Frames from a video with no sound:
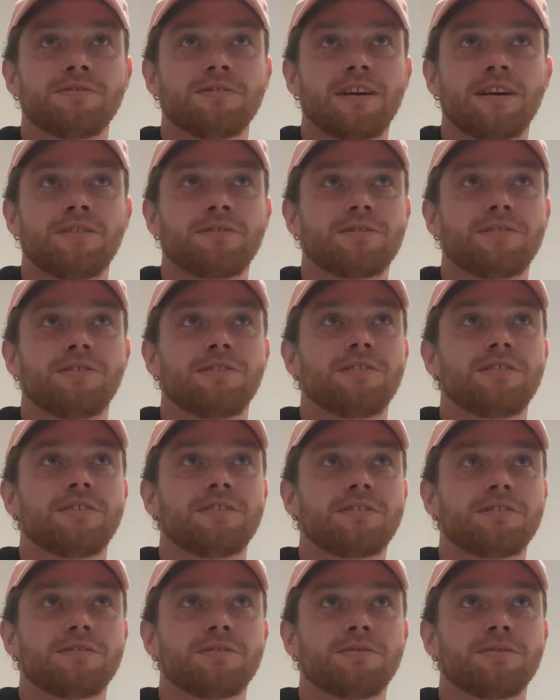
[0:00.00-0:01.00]

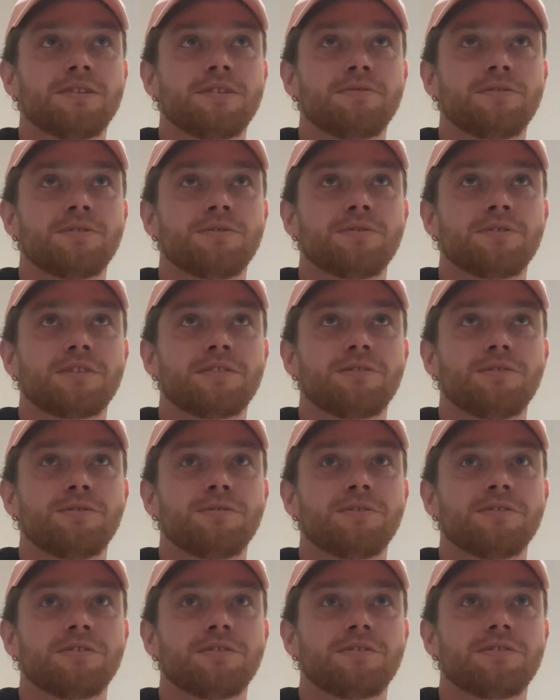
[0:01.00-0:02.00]
alcoholics or whatever you want to
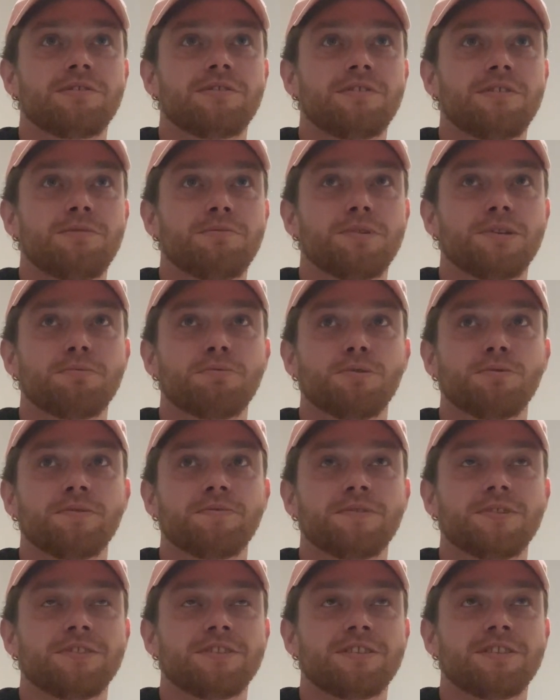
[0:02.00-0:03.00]
call us, people
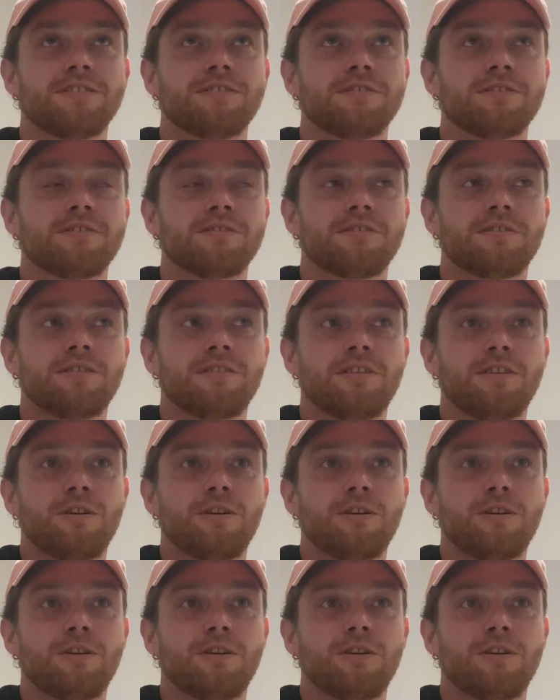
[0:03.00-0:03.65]
with diseases,